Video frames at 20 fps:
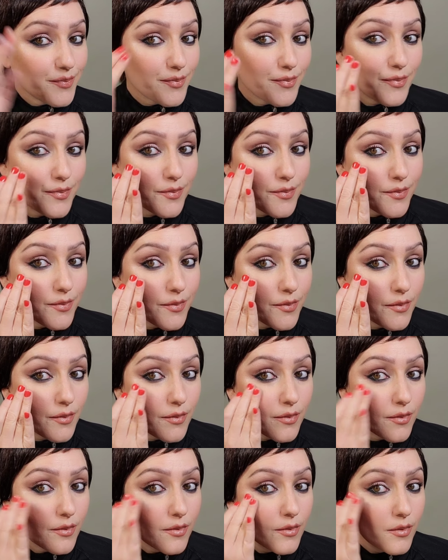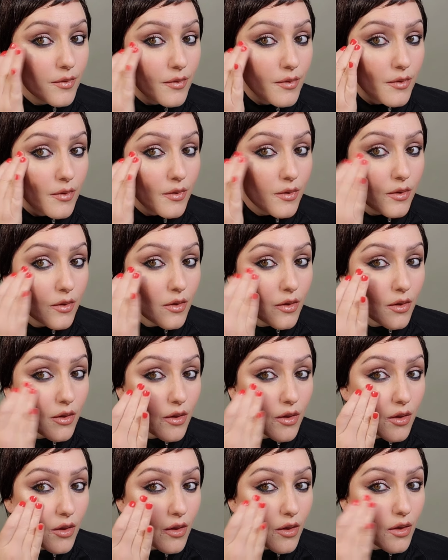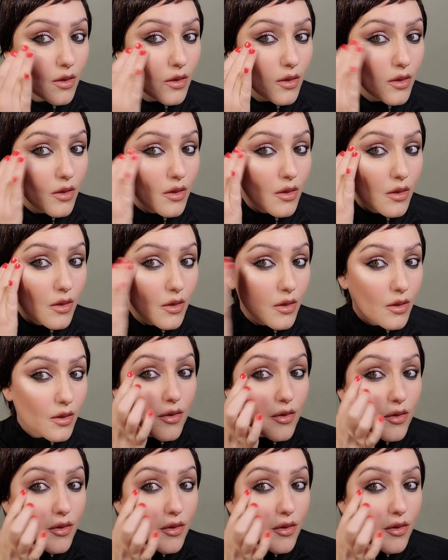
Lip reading: [no speech]